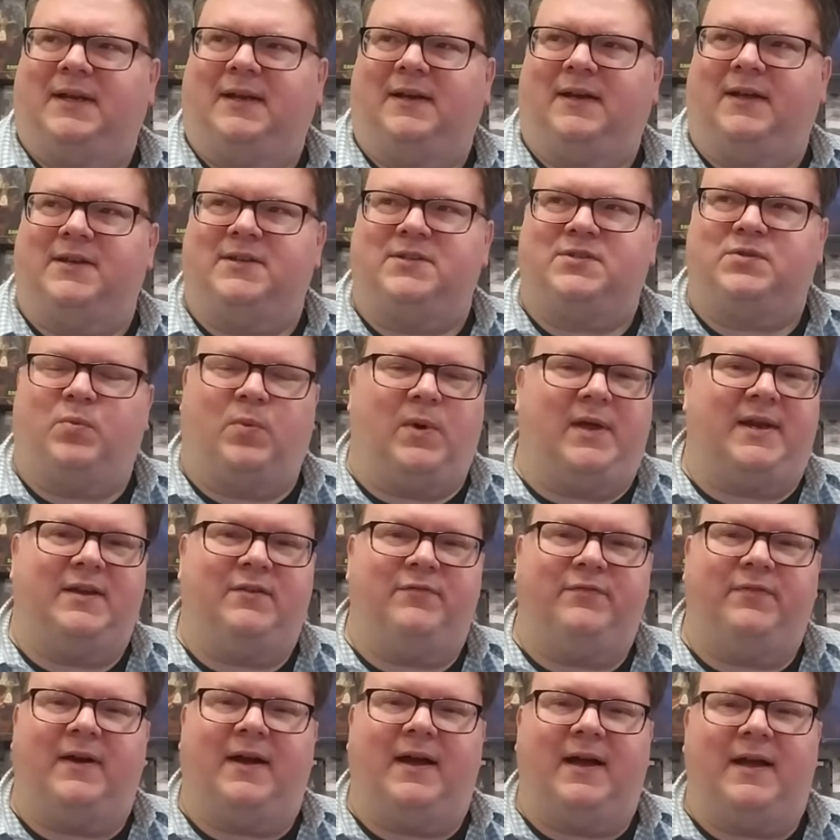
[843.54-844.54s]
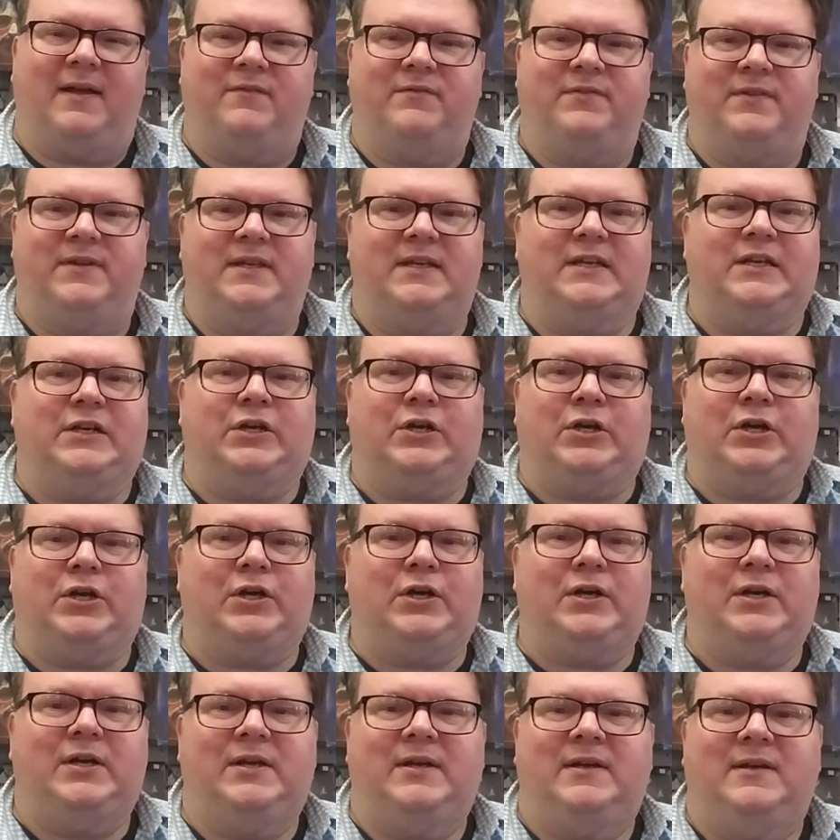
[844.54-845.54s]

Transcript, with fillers: on a 25-year